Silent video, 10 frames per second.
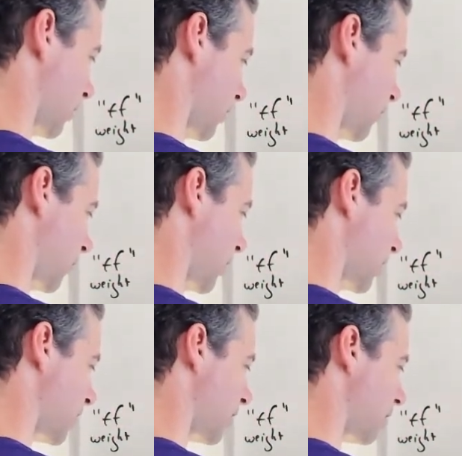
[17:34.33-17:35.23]
If we're
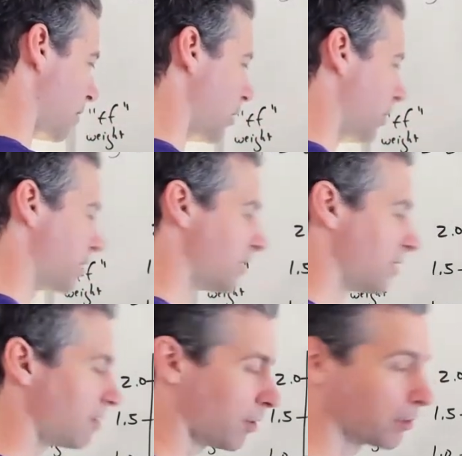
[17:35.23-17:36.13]
at 0, it's
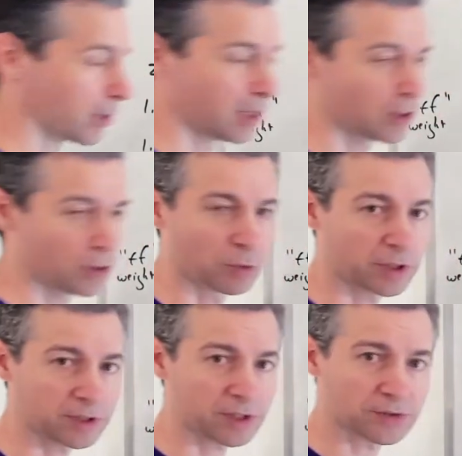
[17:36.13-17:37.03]
0.
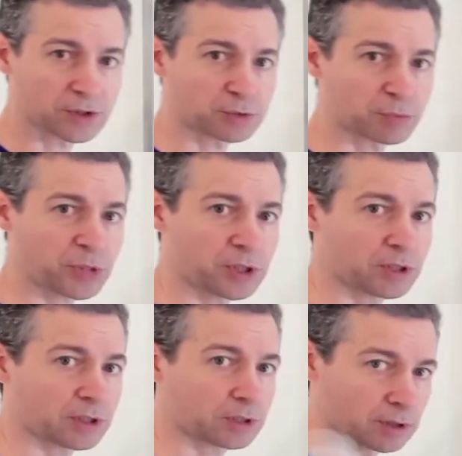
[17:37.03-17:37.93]
Word doesn't
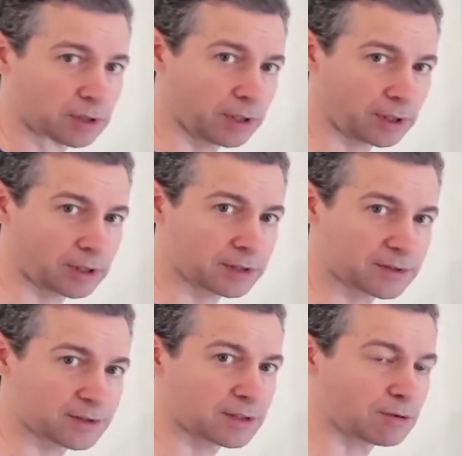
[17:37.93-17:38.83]
appear, it gets
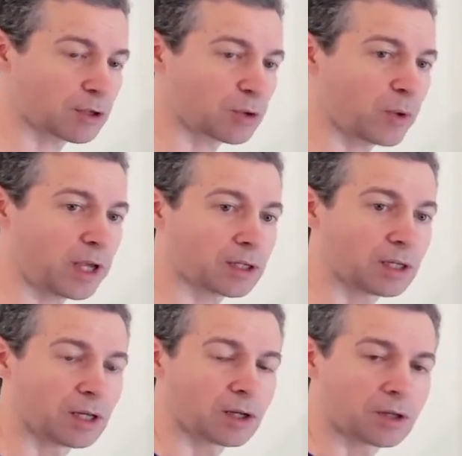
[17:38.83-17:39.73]
0 weight.
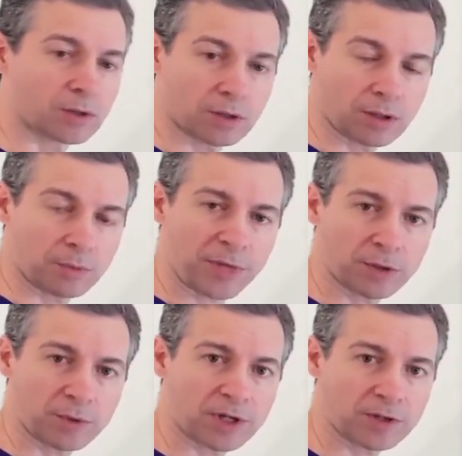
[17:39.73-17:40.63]
By the
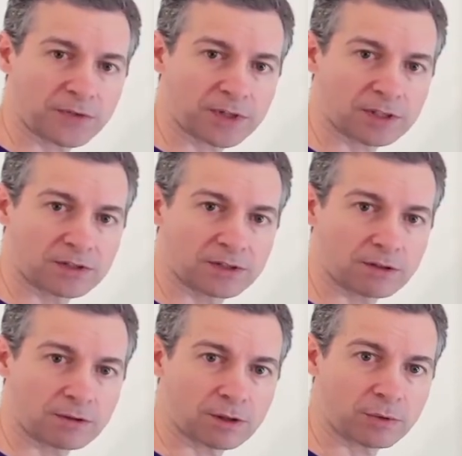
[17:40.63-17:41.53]
way, if it gets
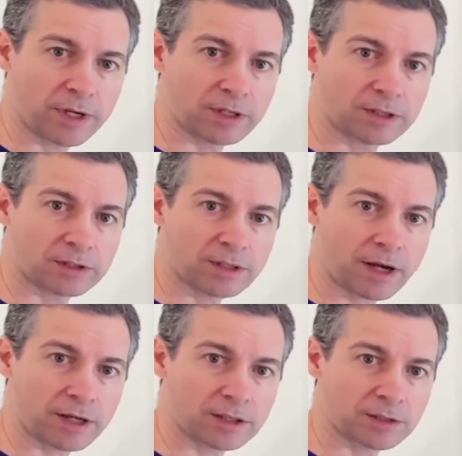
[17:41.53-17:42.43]
0 weight in the
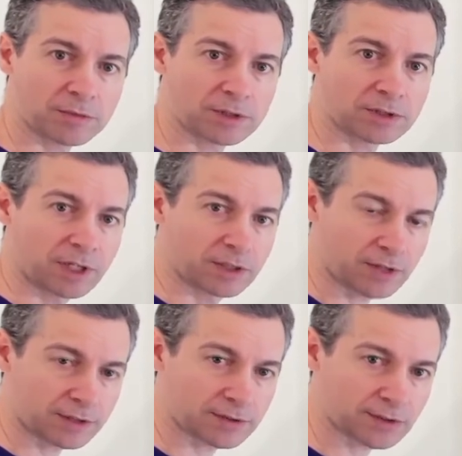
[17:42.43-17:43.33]
document,
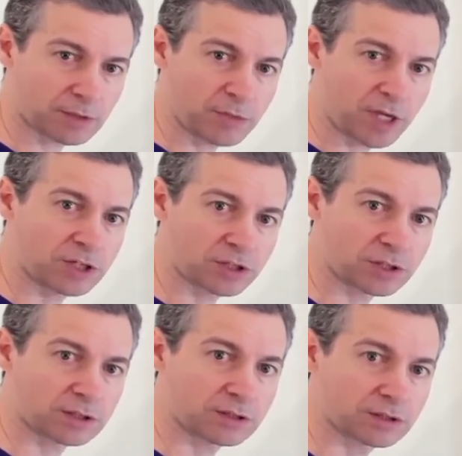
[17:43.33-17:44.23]
that's
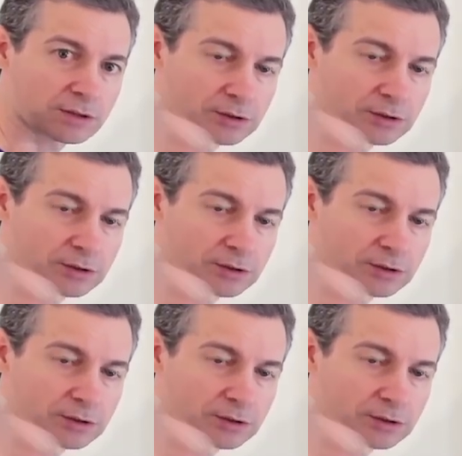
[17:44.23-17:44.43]
summation.